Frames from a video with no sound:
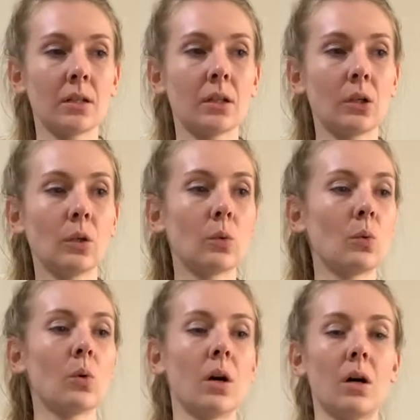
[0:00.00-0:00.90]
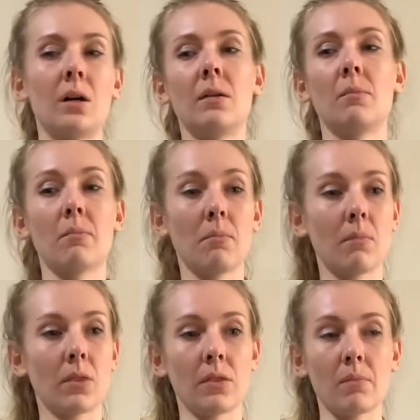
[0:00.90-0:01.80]
Who are
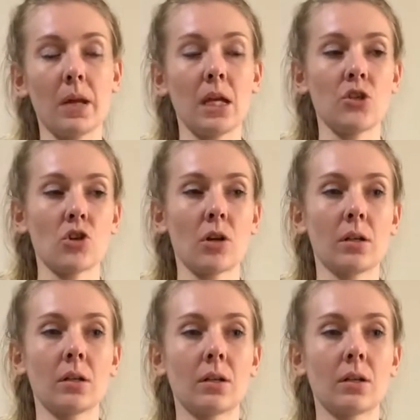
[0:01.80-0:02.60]
the Magi?